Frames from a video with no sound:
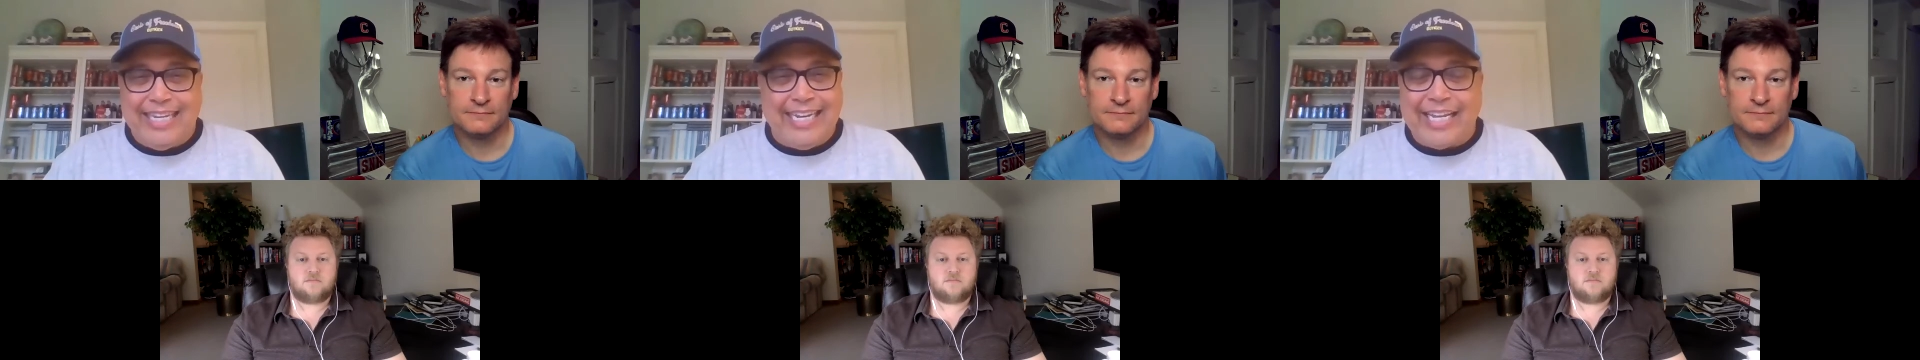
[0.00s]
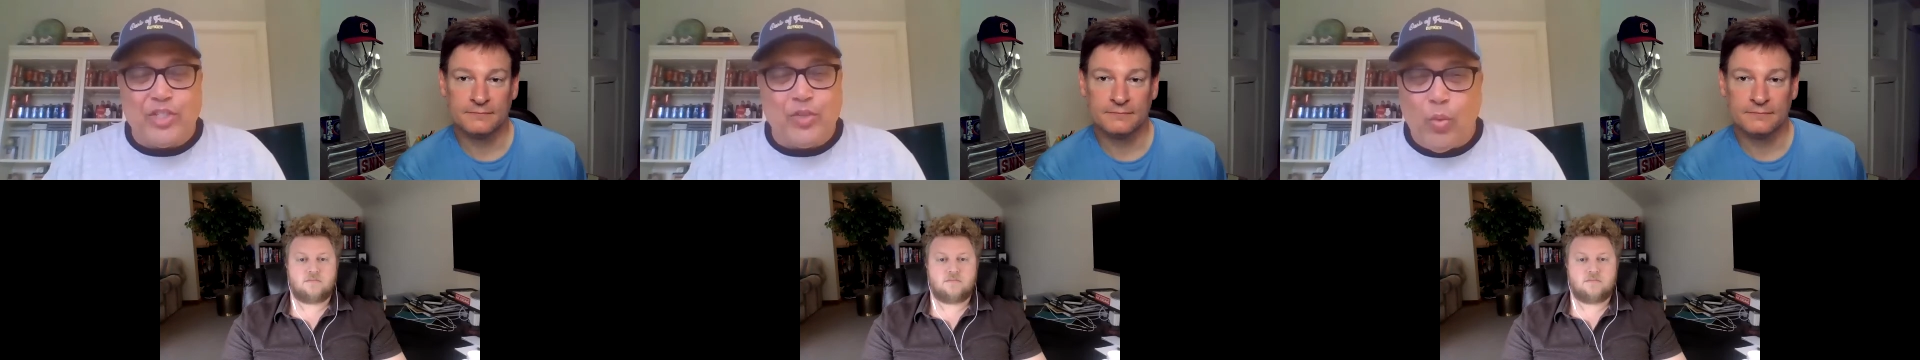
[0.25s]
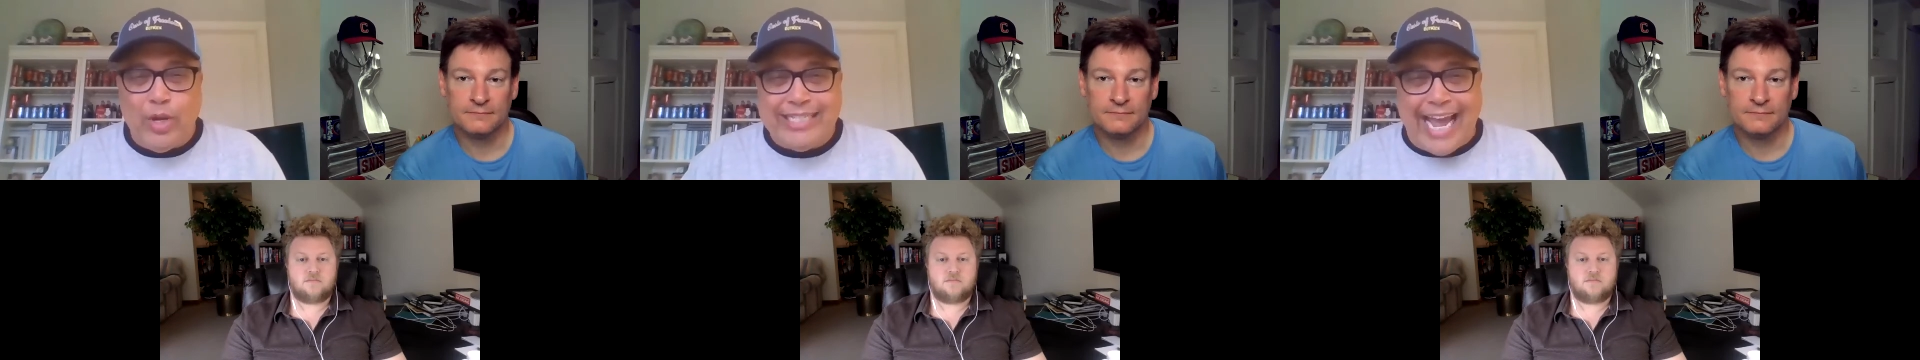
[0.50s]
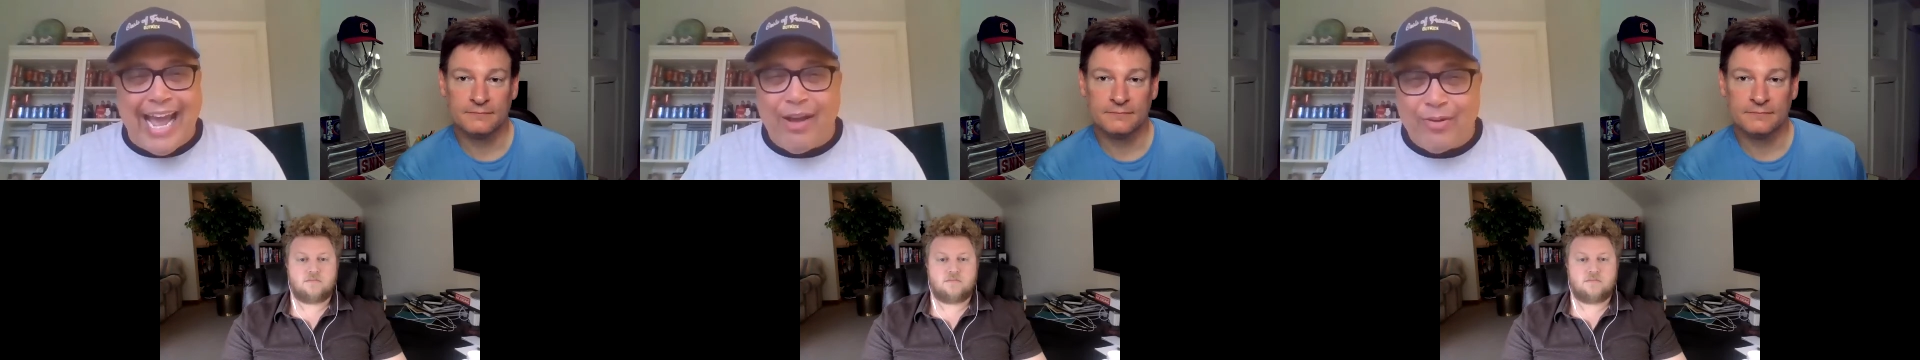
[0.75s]
Speaker 1: the next
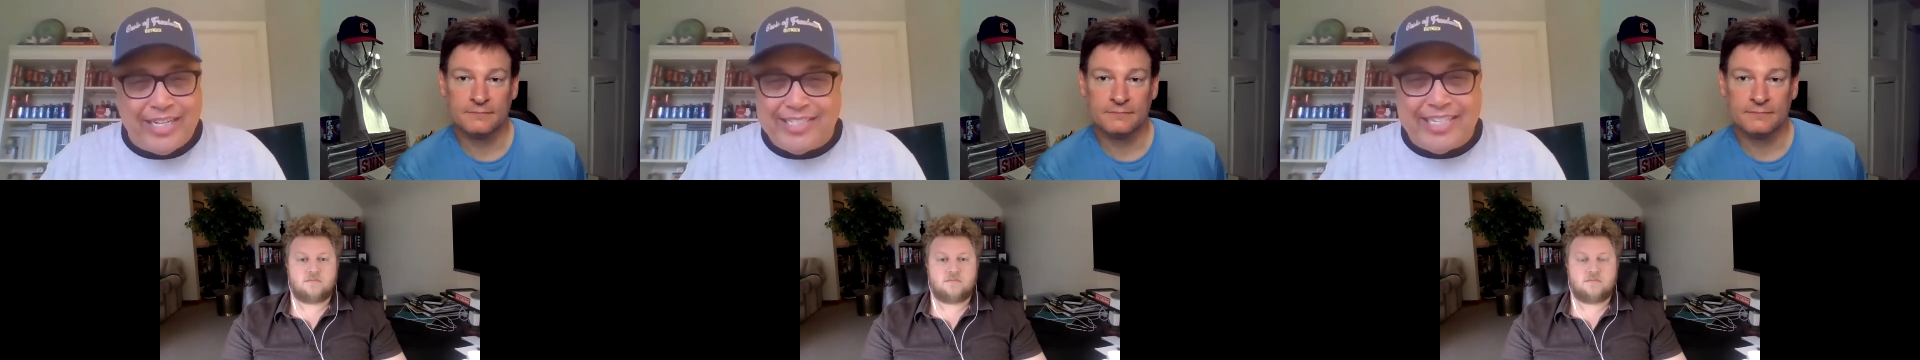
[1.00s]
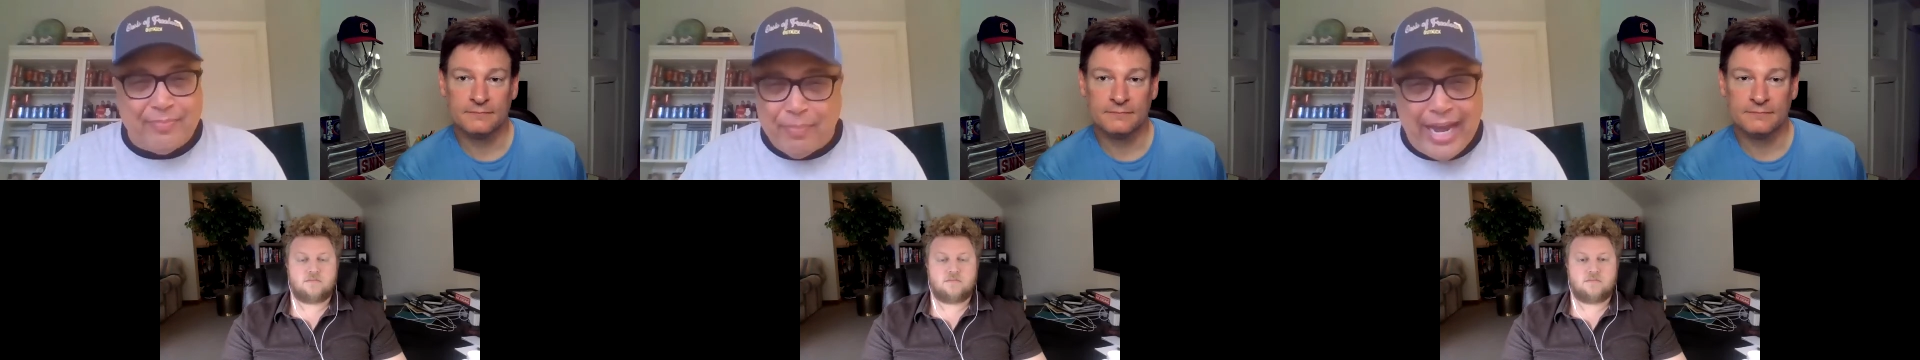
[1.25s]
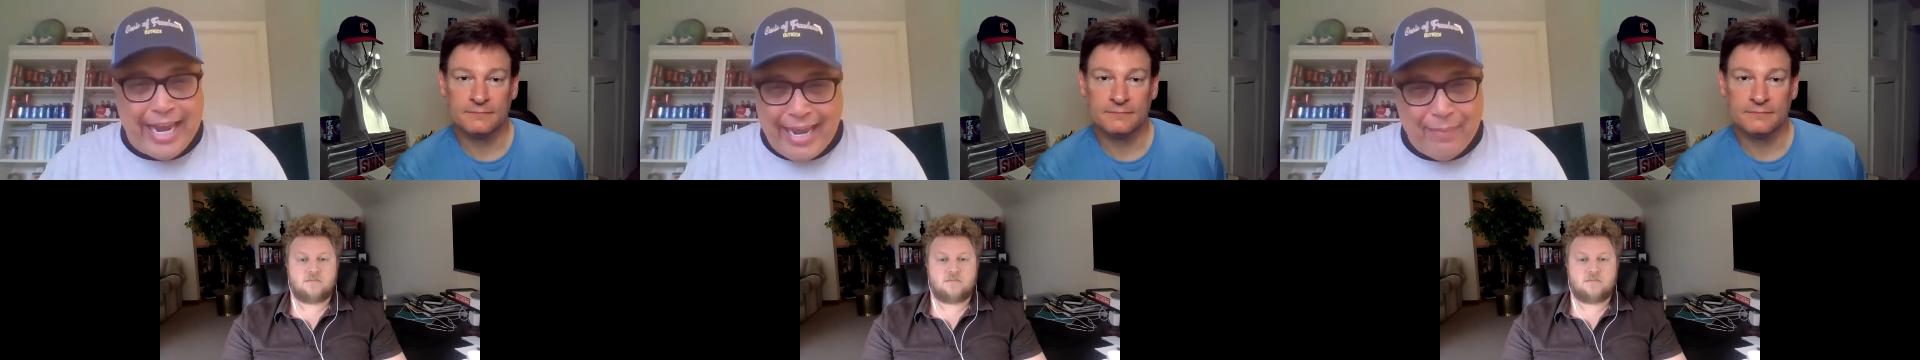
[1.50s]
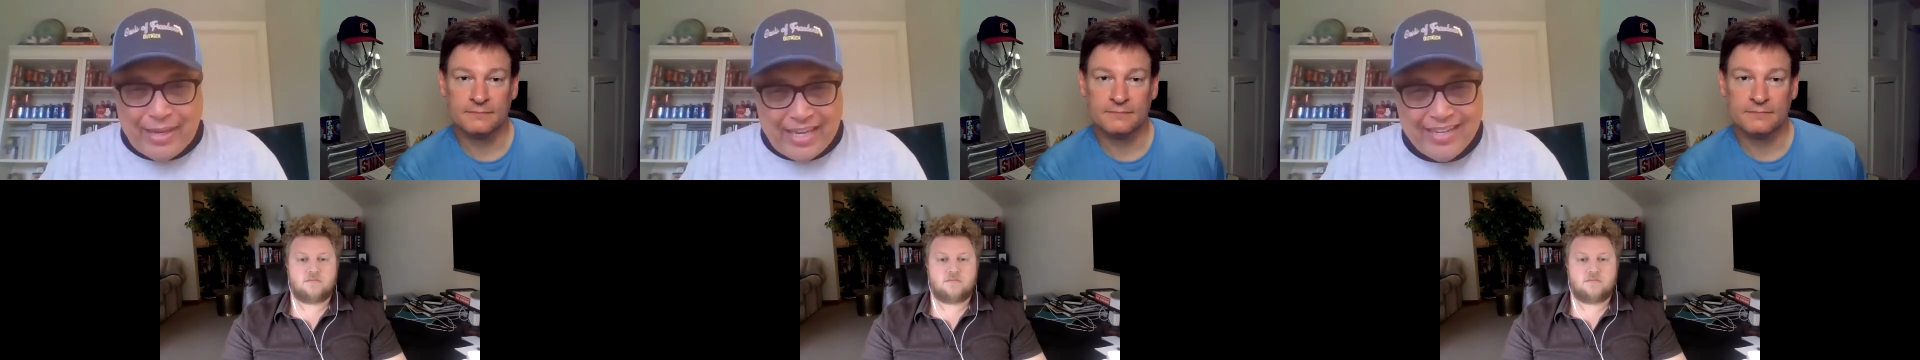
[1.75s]
one down isn't
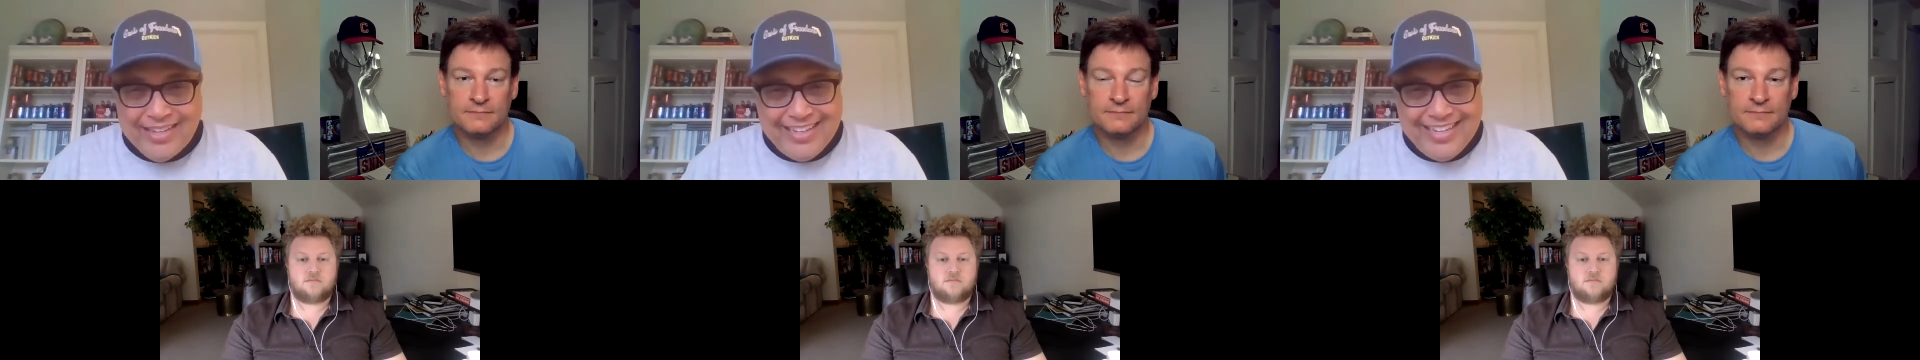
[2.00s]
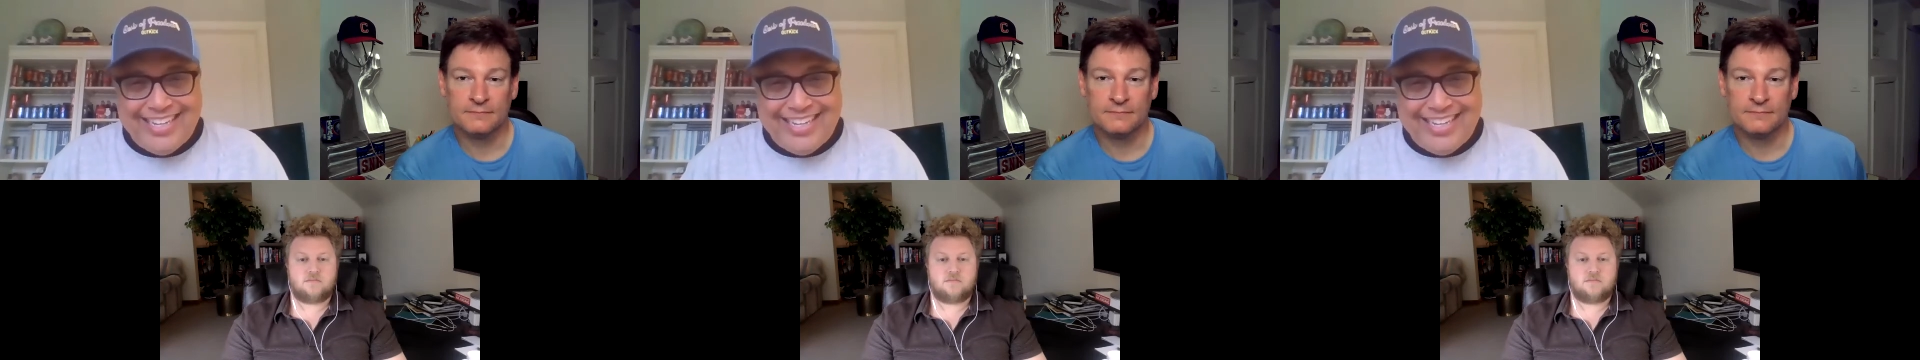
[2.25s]
Miami,